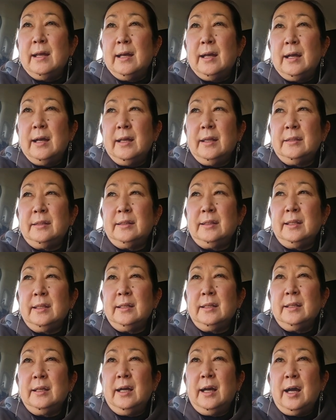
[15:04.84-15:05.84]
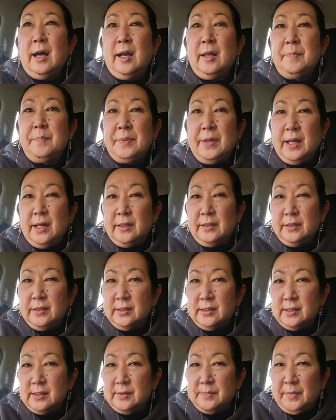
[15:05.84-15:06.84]
I think I
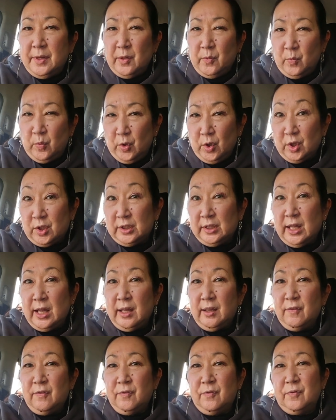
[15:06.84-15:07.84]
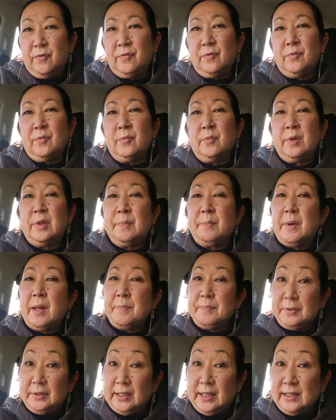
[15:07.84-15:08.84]
balance my work life with my
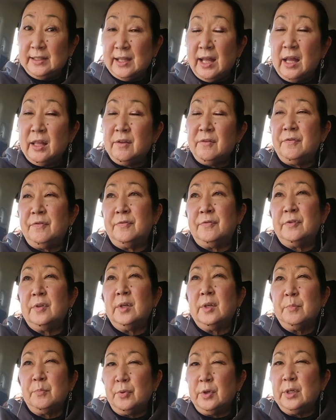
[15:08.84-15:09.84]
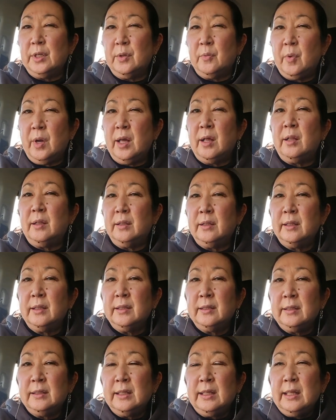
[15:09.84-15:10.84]
play life pretty well.
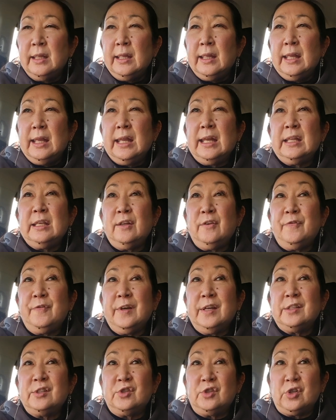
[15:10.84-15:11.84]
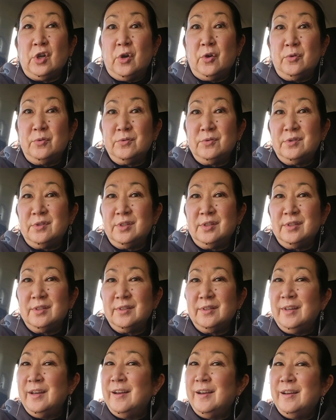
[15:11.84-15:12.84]
And if I don't,
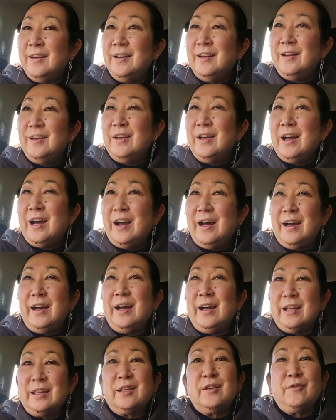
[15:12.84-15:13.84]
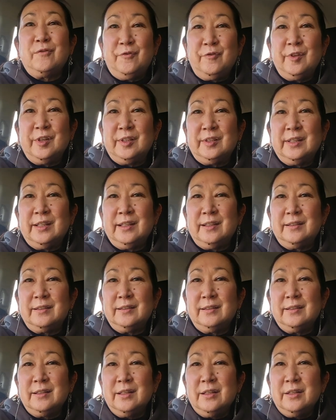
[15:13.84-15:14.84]
I can feel it.
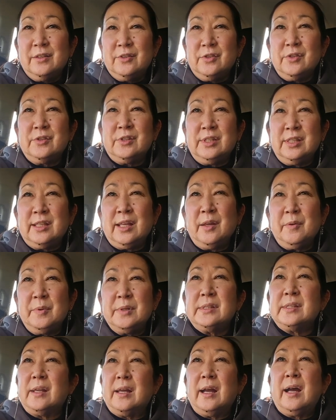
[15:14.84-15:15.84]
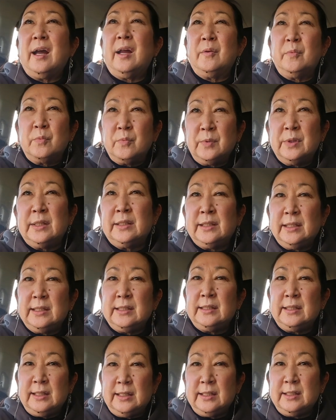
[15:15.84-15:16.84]
So today I really
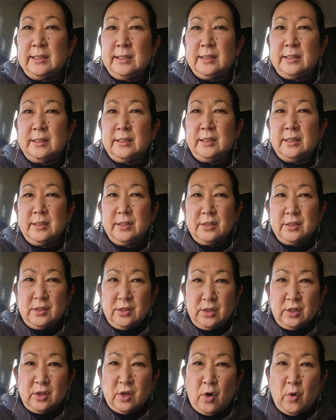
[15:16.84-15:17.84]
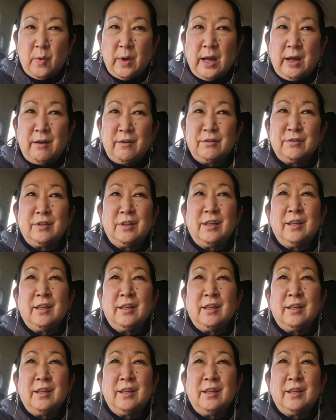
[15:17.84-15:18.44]
needed to go out